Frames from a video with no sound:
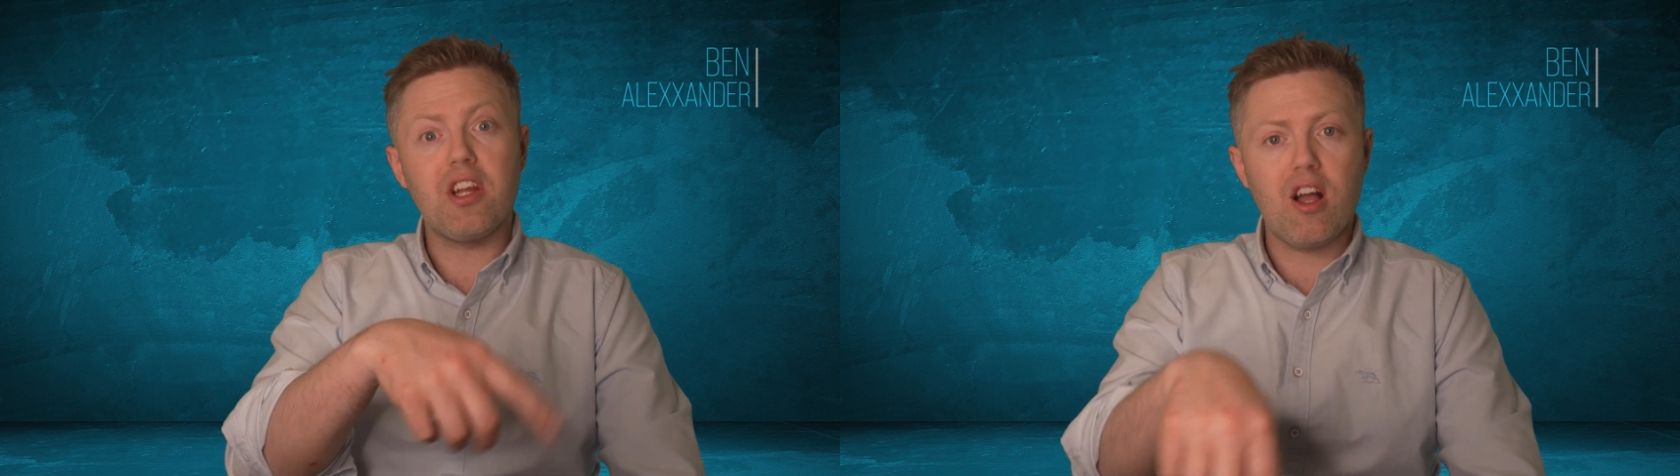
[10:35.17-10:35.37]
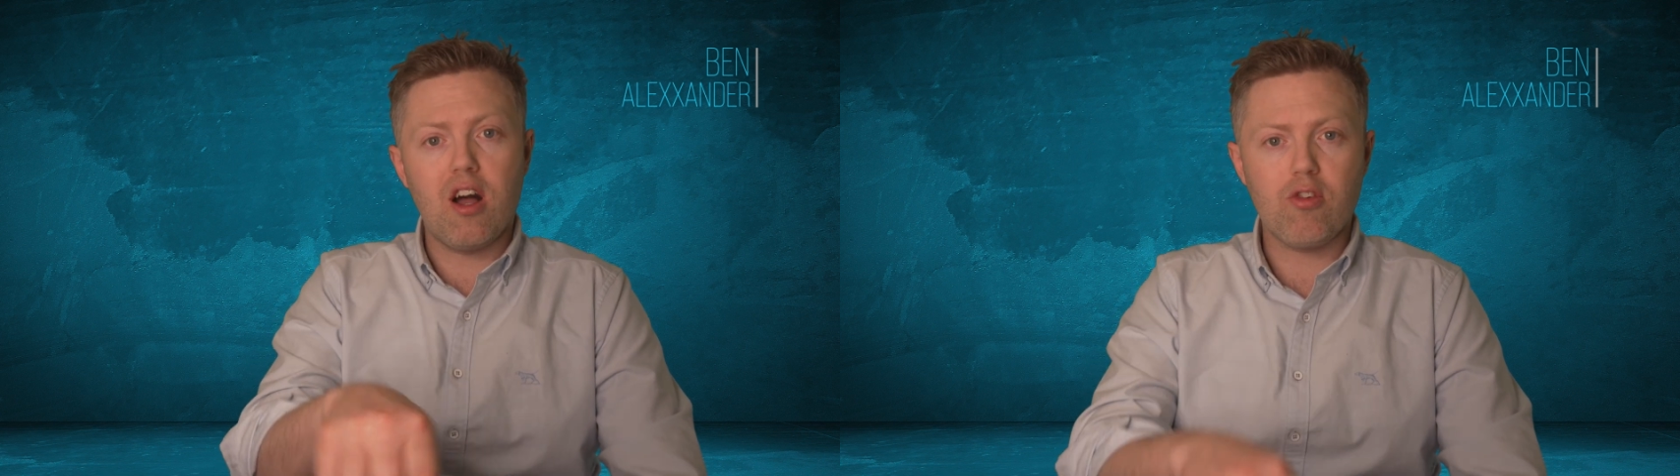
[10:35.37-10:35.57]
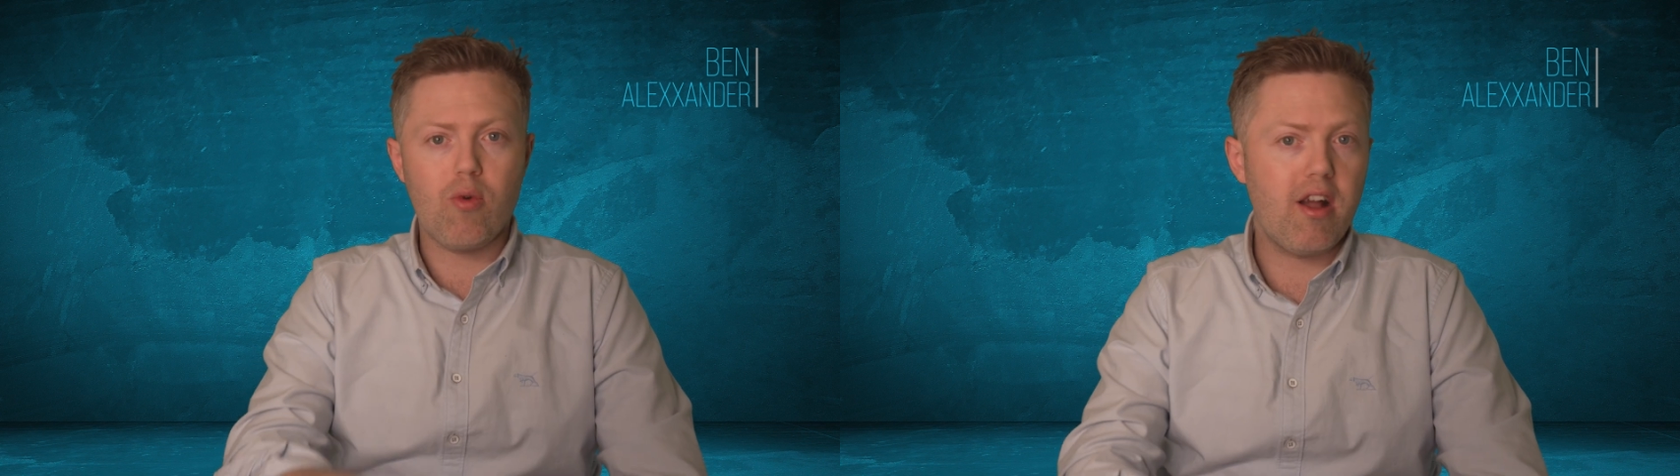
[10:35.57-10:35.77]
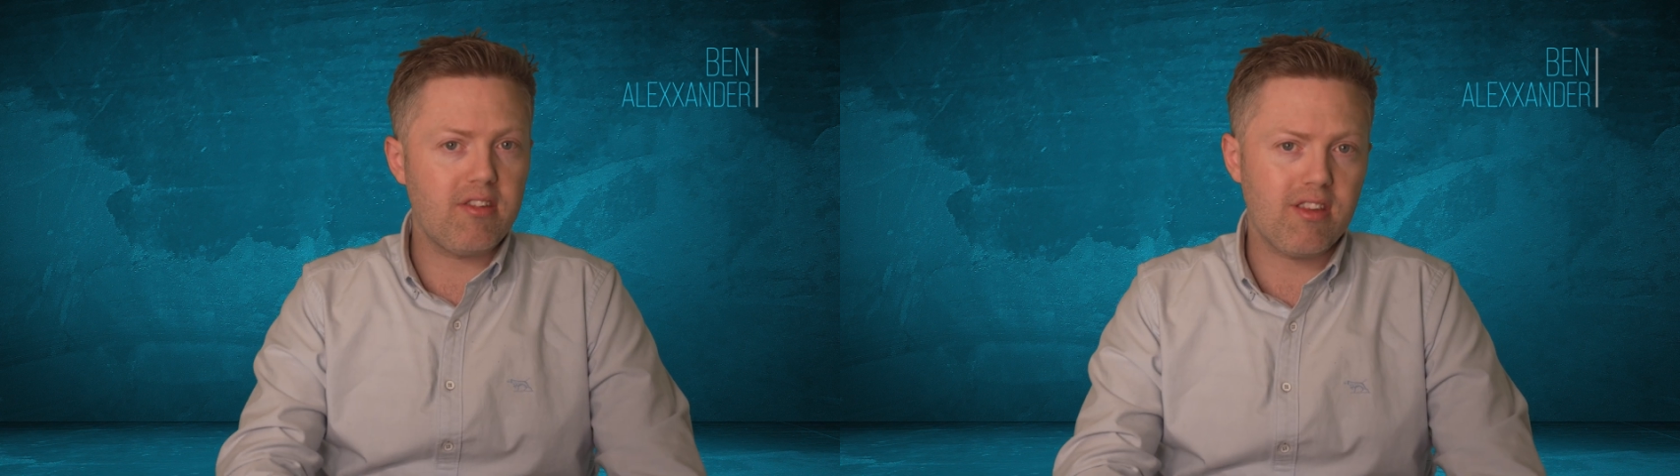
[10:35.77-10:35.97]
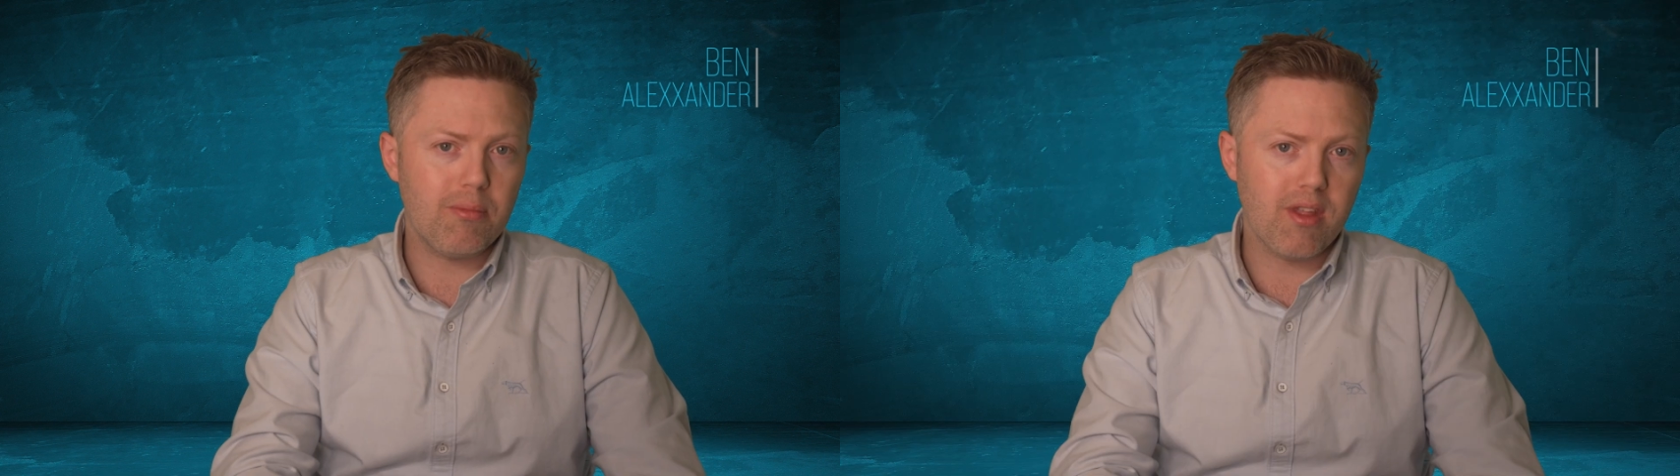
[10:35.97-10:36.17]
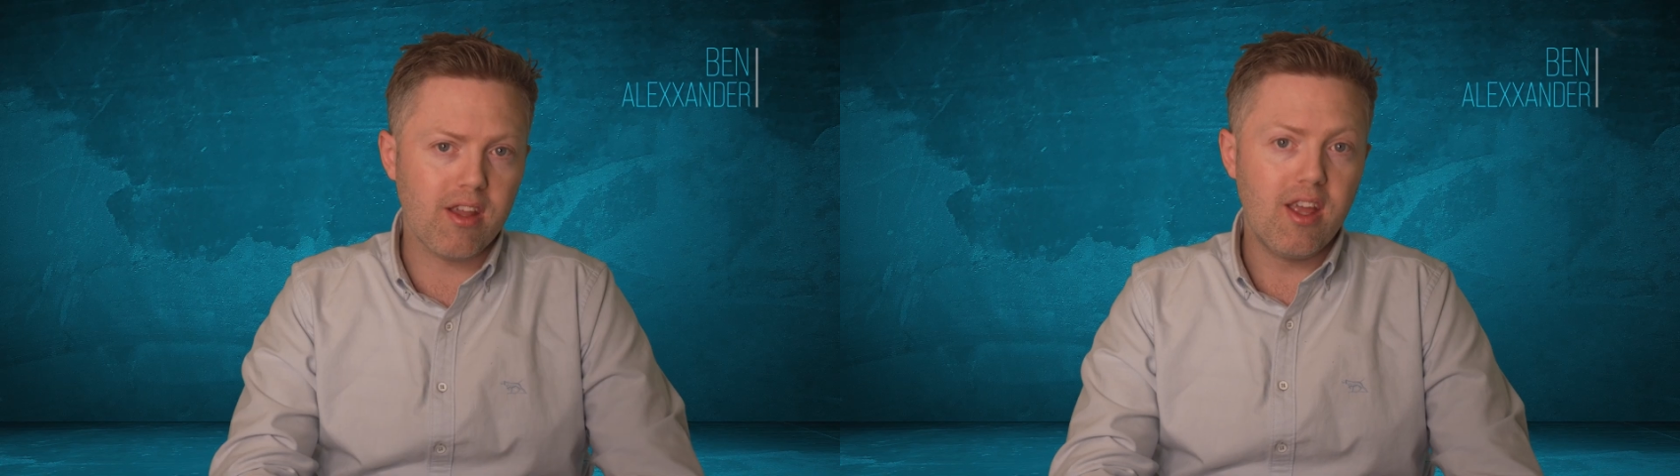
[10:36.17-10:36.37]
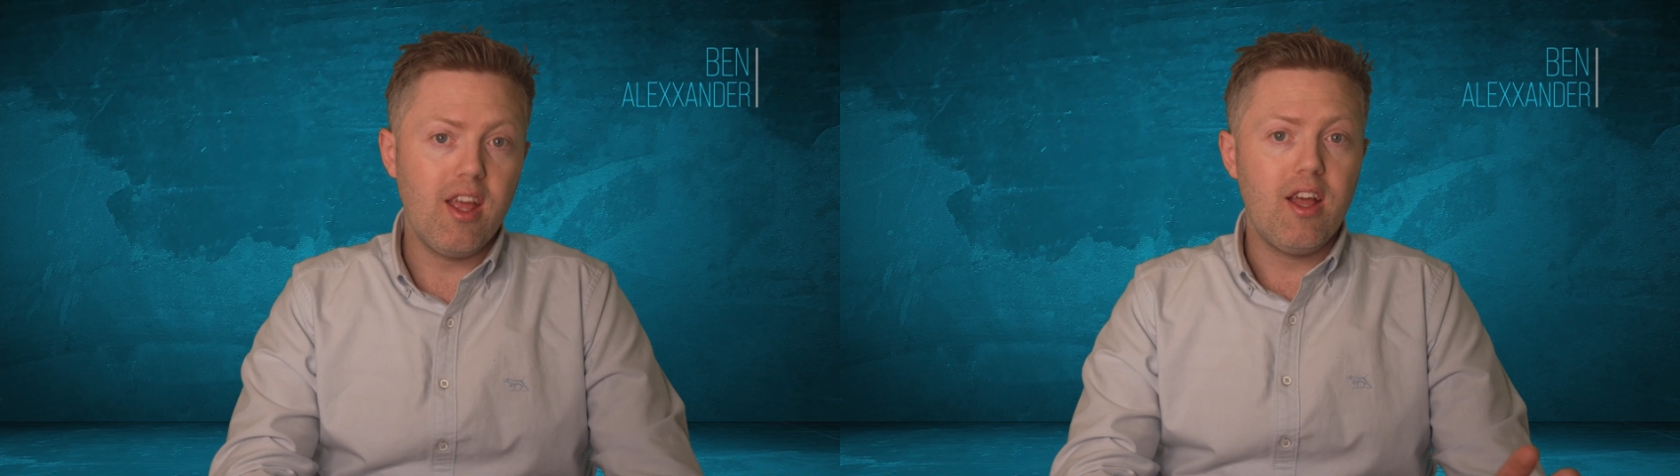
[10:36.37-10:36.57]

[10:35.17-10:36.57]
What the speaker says: your car twice or something.